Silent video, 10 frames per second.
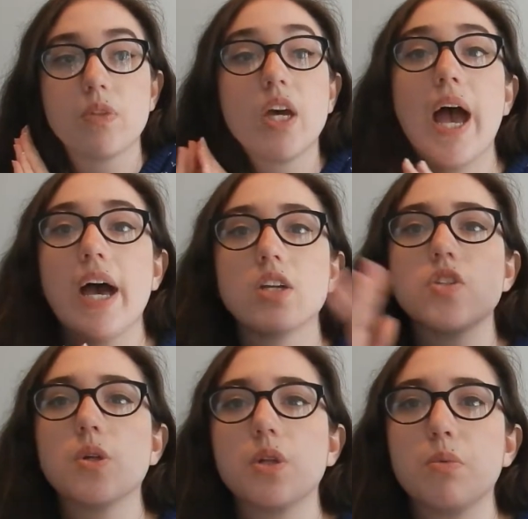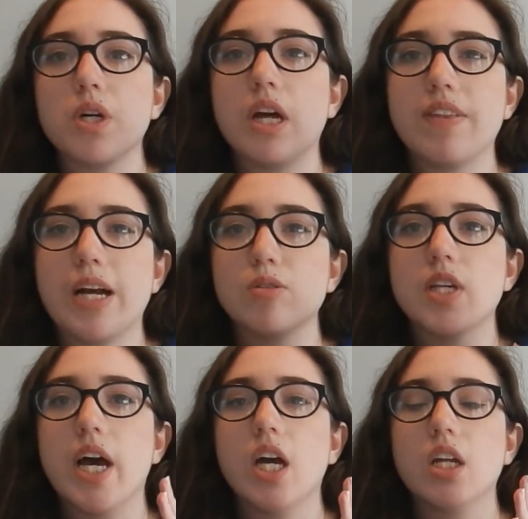the head is the only one on the
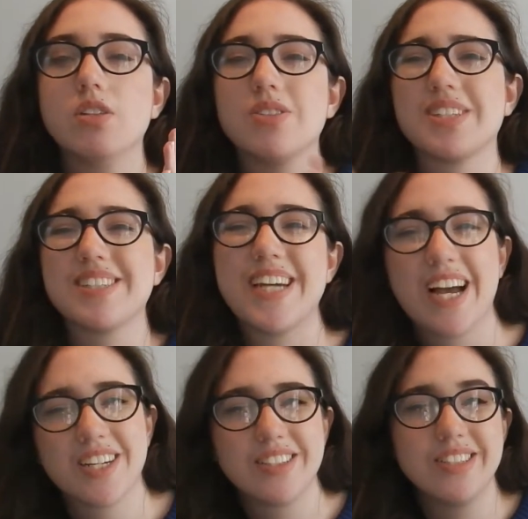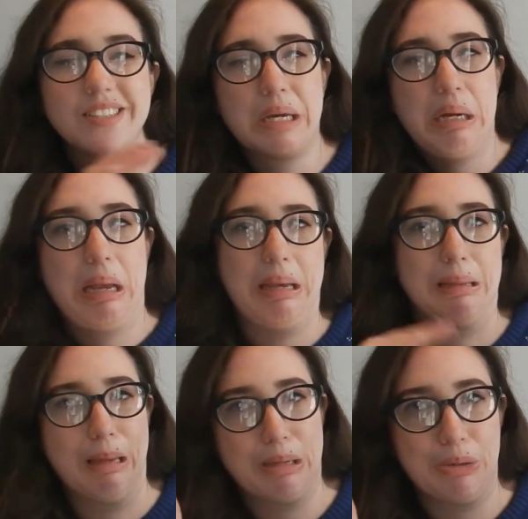outside, and so like technically it's like an
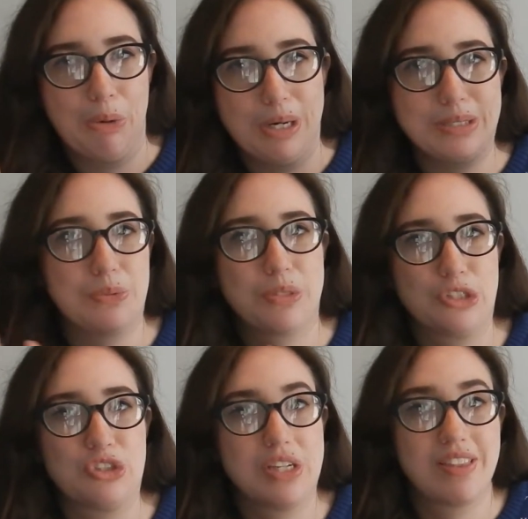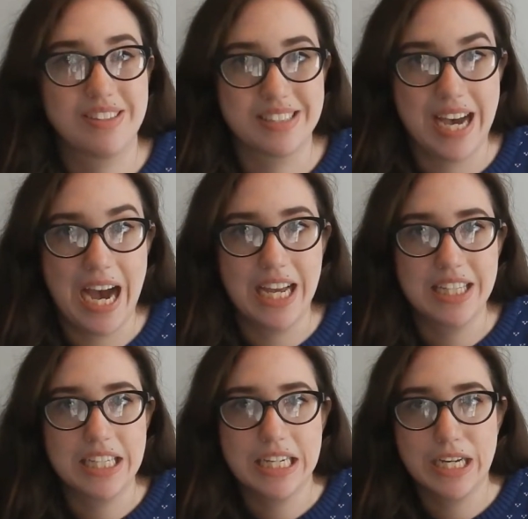8-legged horse with just like this guy
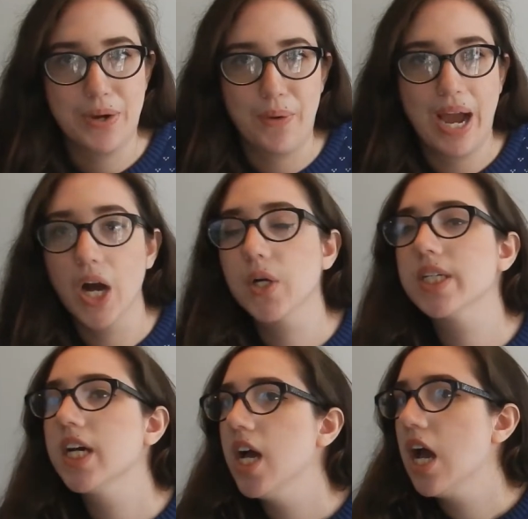leading it around.